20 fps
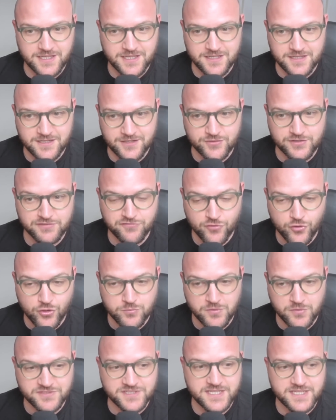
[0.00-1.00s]
a
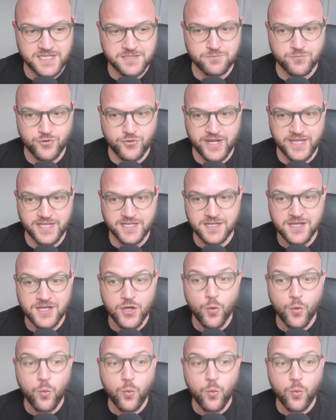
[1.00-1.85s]
reform of the debt break